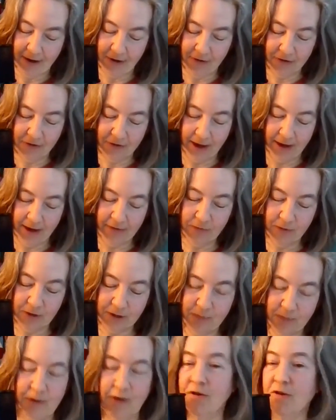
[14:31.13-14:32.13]
also asked,
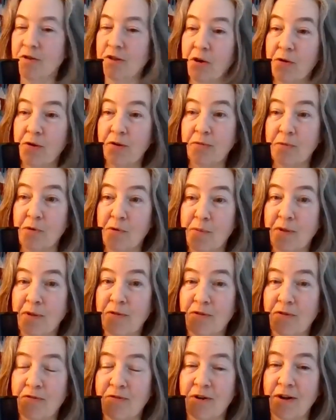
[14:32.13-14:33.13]
what's been your lowest moment
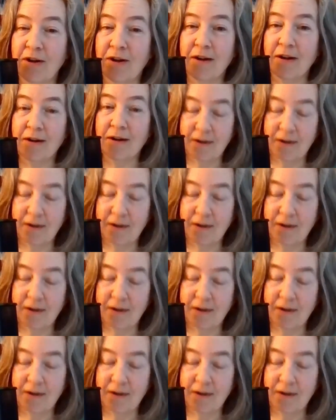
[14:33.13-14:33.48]
so far?